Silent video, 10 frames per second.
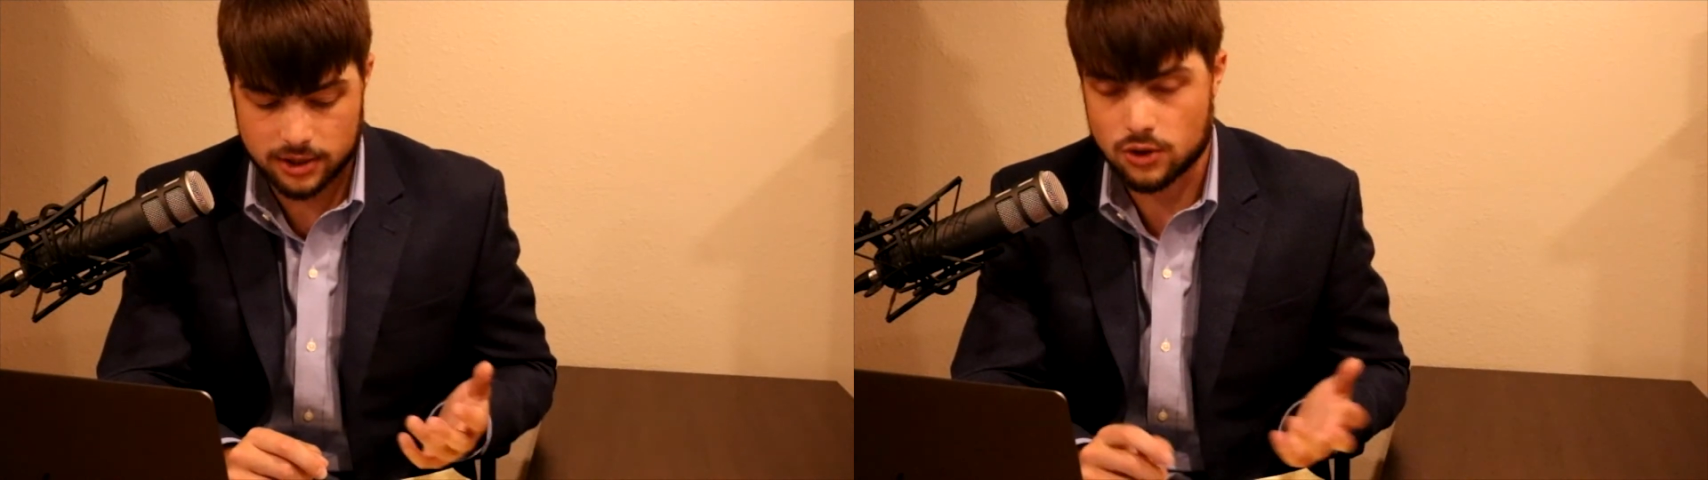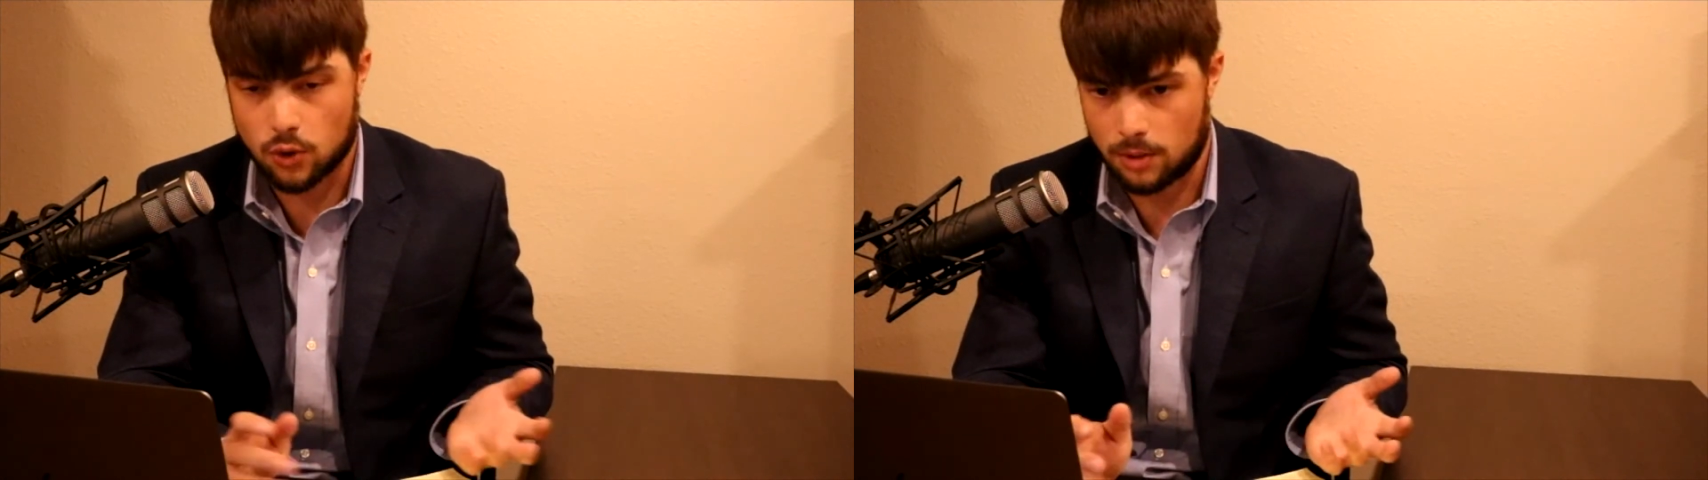
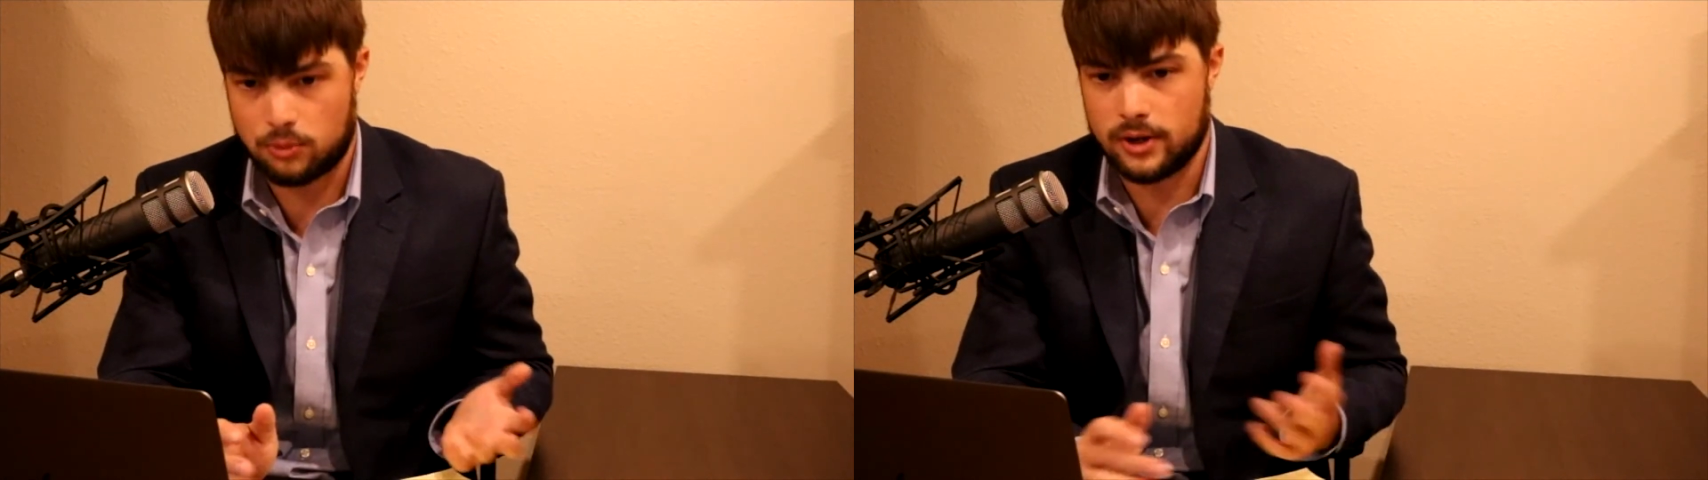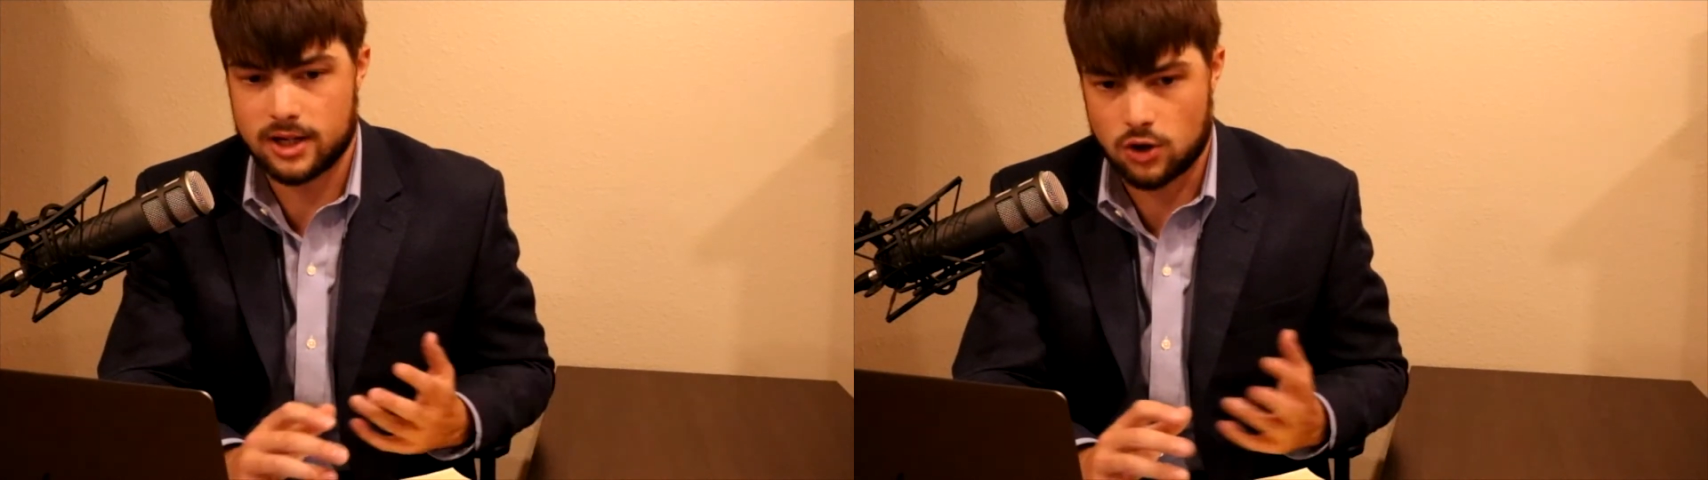
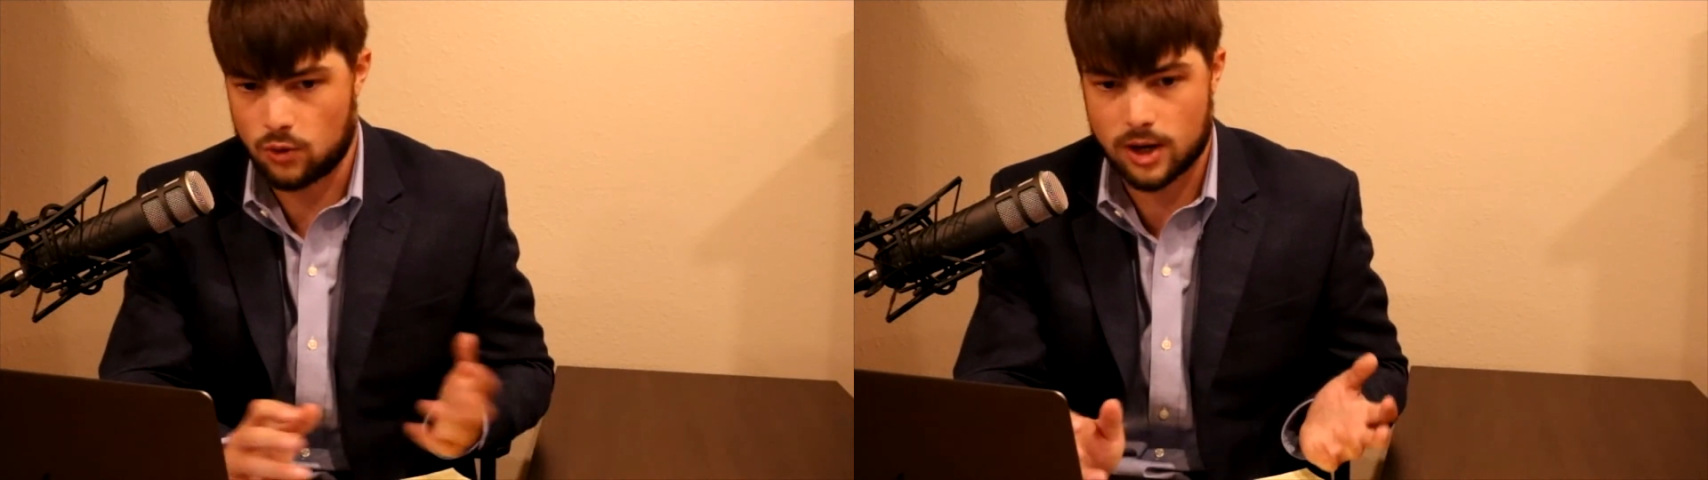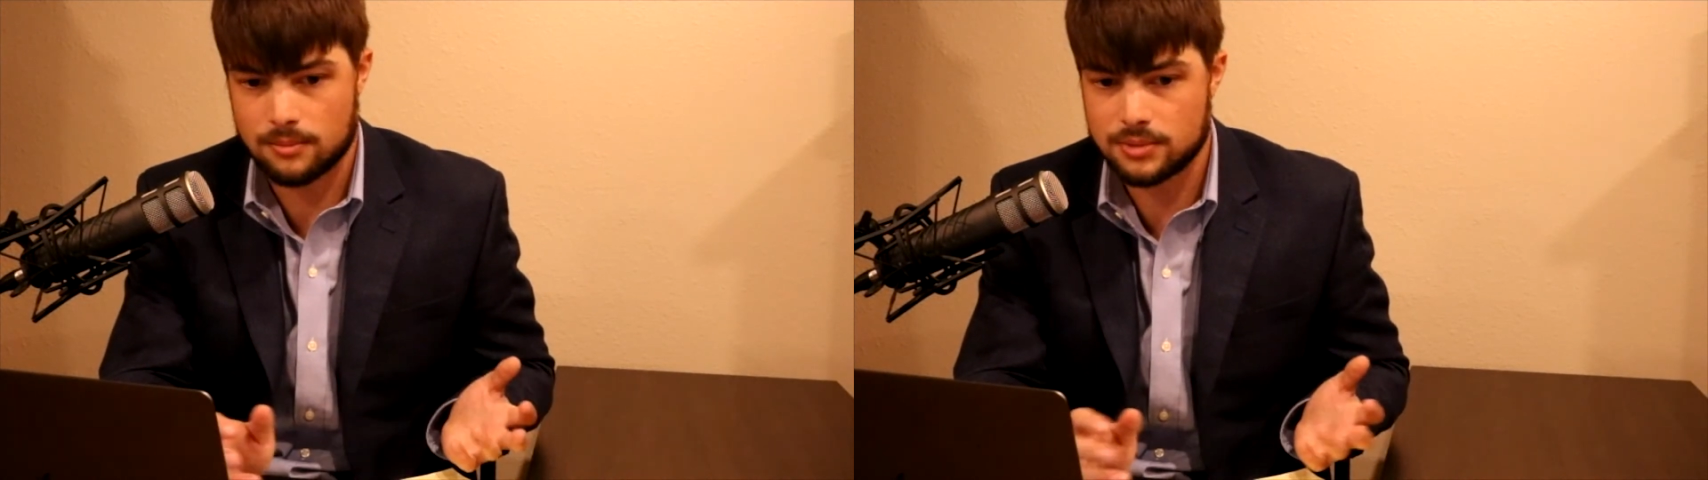corporate
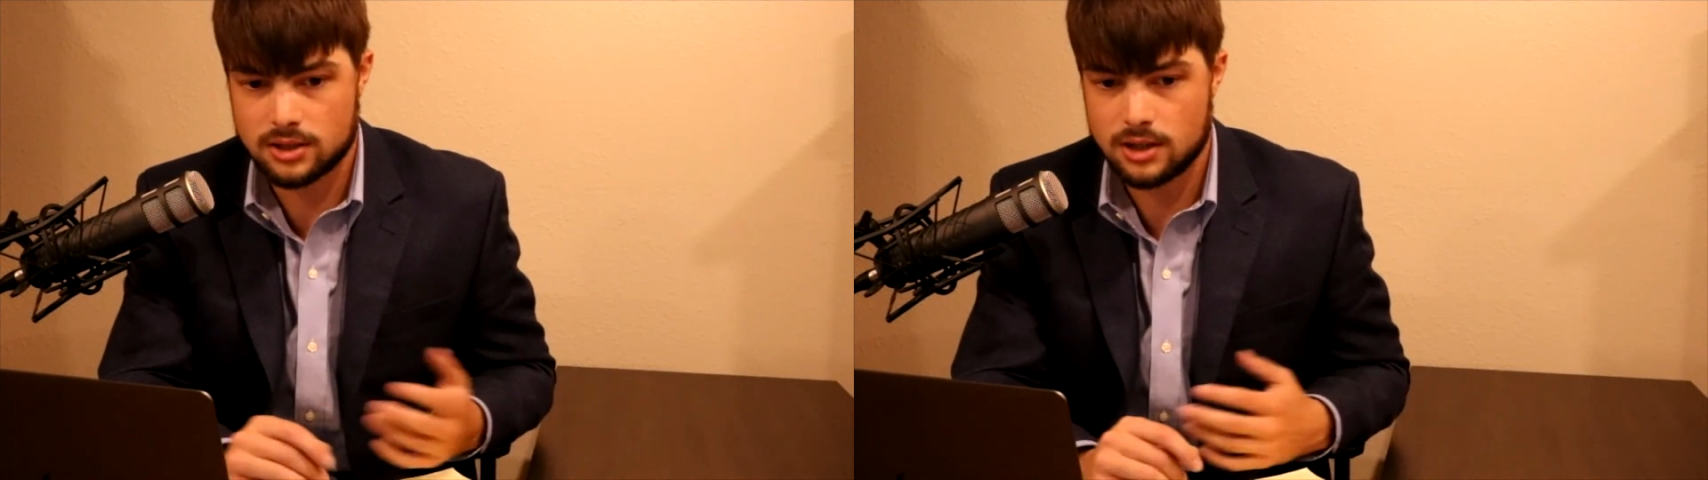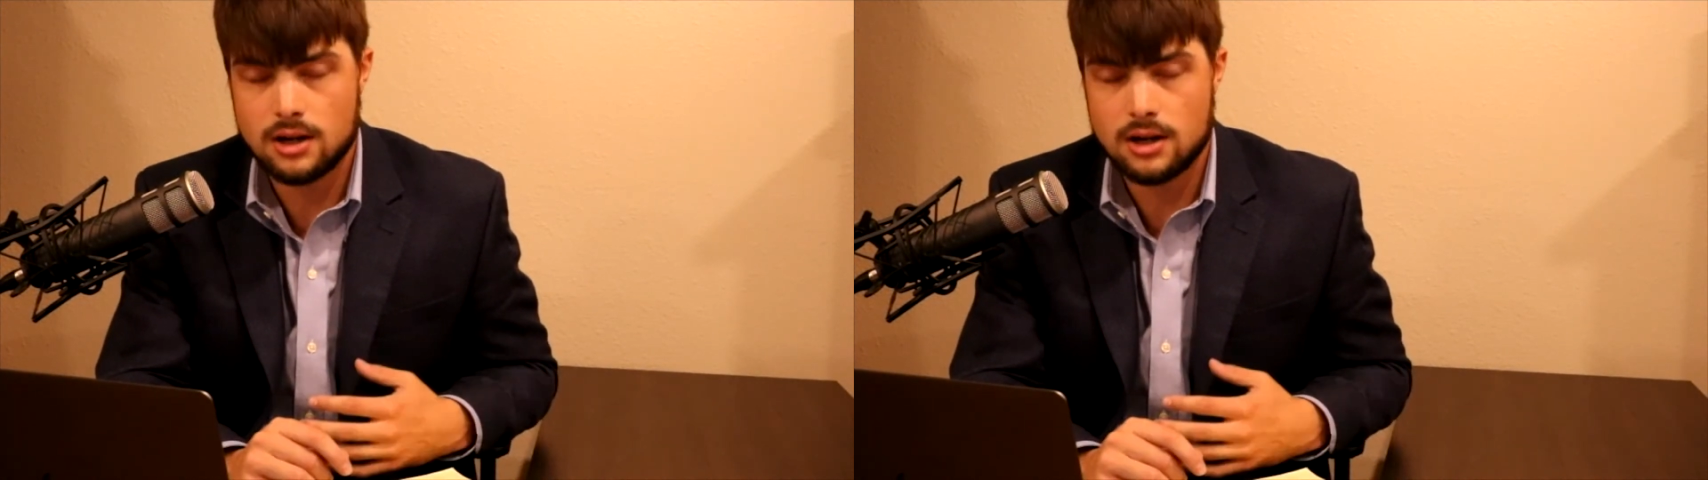corrupt